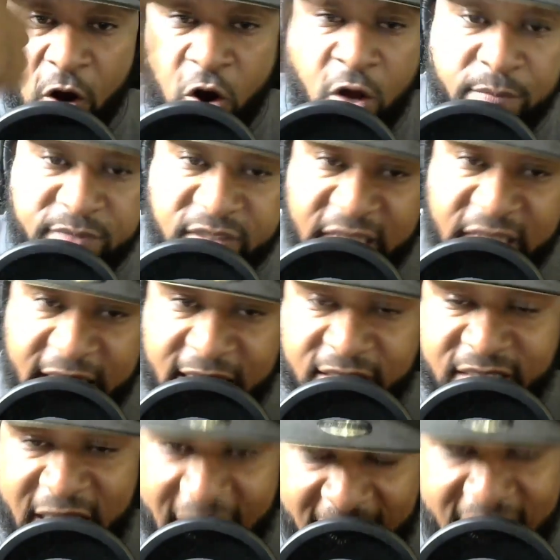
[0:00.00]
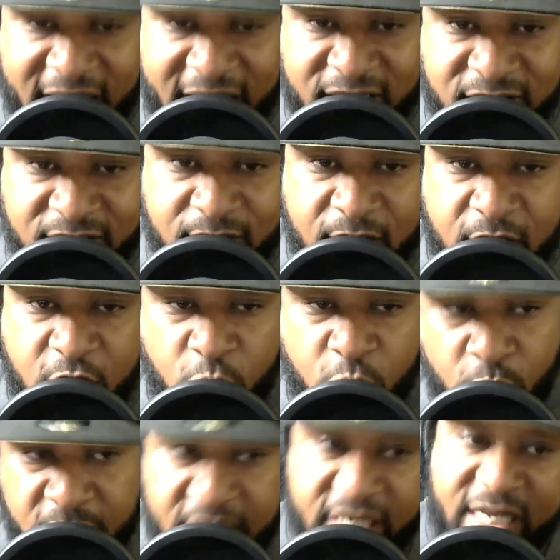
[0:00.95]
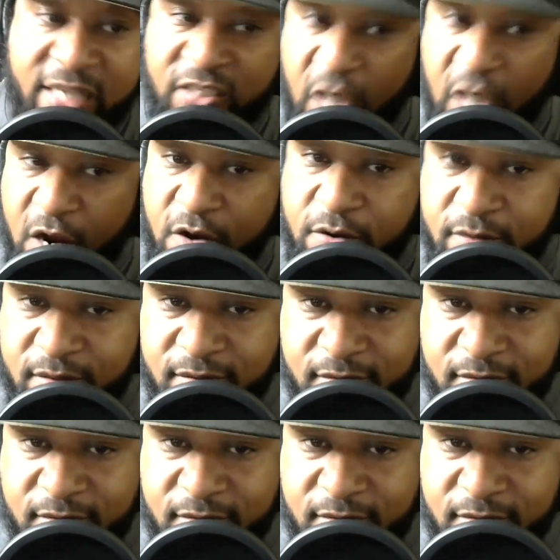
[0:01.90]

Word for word: Armstead's ass when he gets hurt.